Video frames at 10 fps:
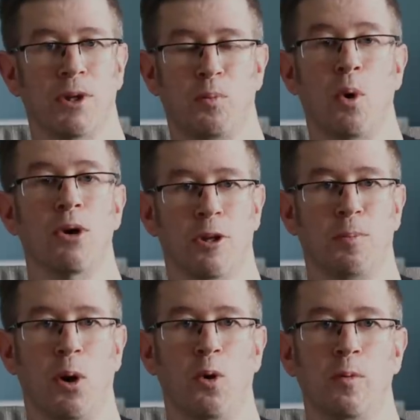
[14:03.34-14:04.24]
with one of the
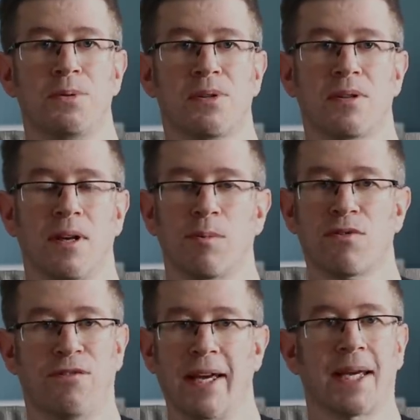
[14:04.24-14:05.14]
bulbs, like it
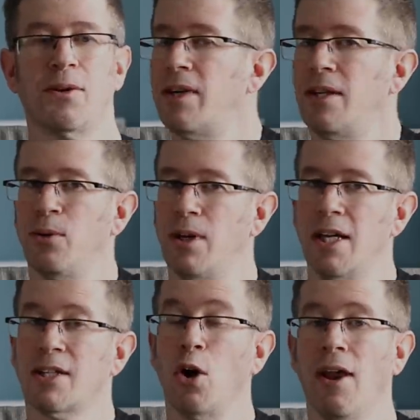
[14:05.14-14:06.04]
was flickering or
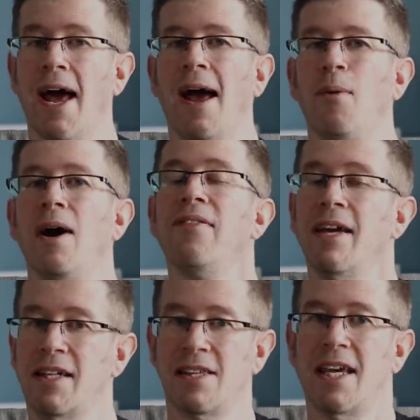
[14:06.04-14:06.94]
it had gone out, and they,